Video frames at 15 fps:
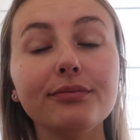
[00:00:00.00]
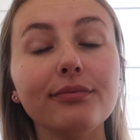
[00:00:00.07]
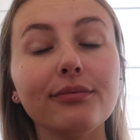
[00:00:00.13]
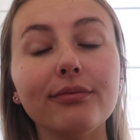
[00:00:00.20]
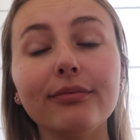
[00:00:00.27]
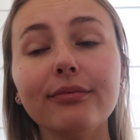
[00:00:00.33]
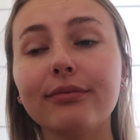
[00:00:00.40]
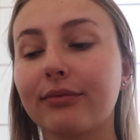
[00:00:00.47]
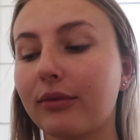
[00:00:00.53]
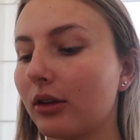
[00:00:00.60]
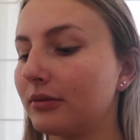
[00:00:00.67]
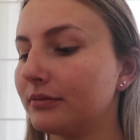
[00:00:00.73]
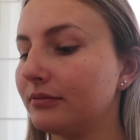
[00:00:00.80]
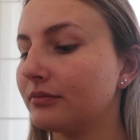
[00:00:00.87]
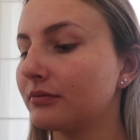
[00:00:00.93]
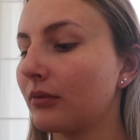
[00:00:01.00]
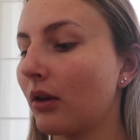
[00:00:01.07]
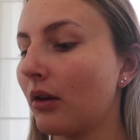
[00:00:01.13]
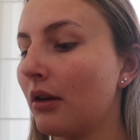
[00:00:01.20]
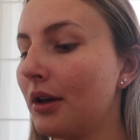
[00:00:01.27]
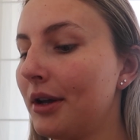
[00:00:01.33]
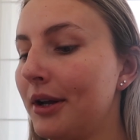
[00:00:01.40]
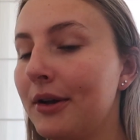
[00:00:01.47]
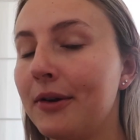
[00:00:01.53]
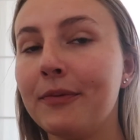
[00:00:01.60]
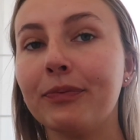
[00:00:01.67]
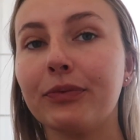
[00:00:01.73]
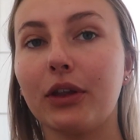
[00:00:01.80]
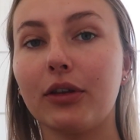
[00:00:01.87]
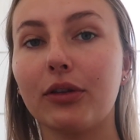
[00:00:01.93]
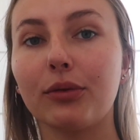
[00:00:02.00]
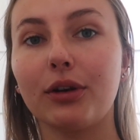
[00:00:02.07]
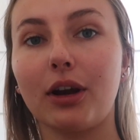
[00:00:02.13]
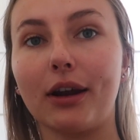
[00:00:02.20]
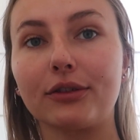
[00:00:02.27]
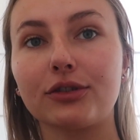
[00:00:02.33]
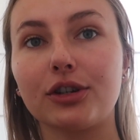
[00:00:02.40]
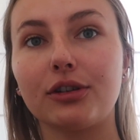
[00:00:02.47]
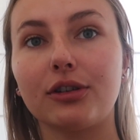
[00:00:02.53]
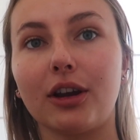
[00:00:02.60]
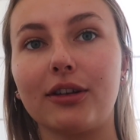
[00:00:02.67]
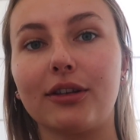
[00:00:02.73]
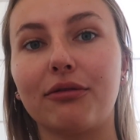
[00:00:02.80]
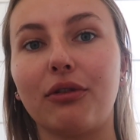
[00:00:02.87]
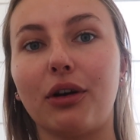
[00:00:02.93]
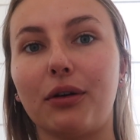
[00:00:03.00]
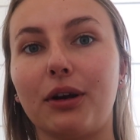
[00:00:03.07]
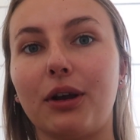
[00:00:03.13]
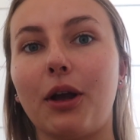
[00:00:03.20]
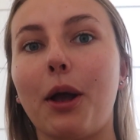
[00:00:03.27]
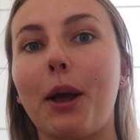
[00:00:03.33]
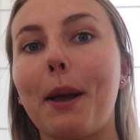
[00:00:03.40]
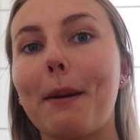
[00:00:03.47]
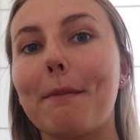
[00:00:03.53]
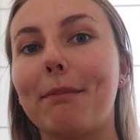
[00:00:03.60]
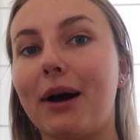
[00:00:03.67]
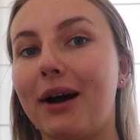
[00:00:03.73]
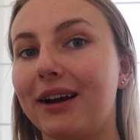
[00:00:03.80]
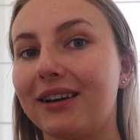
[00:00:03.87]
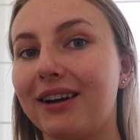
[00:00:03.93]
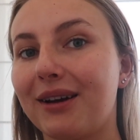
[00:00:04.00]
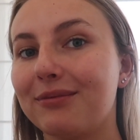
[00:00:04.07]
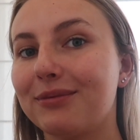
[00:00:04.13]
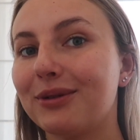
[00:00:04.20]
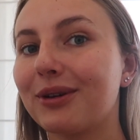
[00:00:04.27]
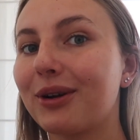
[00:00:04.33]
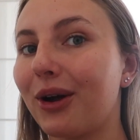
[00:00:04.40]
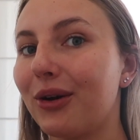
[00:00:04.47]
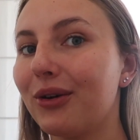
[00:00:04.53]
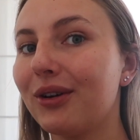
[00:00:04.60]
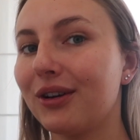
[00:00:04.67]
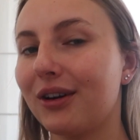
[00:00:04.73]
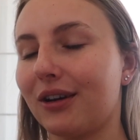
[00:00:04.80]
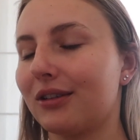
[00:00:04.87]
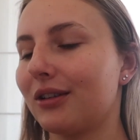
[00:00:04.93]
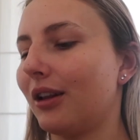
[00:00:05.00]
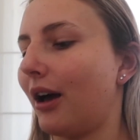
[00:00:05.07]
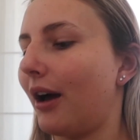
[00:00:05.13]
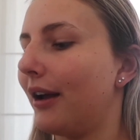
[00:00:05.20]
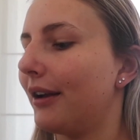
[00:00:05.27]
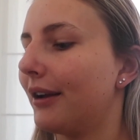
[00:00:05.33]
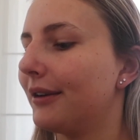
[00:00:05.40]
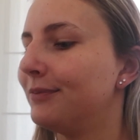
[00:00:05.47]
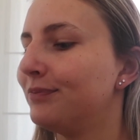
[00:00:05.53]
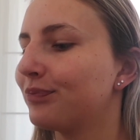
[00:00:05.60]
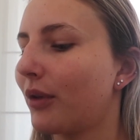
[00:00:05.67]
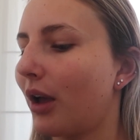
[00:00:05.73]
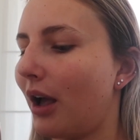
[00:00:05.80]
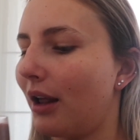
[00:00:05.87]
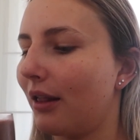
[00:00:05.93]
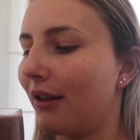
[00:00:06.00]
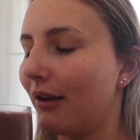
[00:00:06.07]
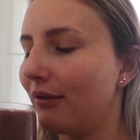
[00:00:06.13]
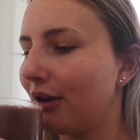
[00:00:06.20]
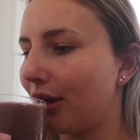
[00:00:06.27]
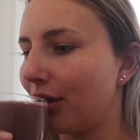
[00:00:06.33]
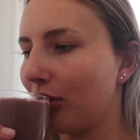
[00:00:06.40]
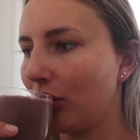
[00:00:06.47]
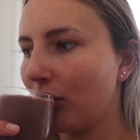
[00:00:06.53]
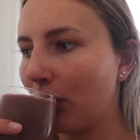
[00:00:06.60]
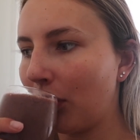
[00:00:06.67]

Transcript: Mmm. This one actually tastes very pineapple coconut like. I love it.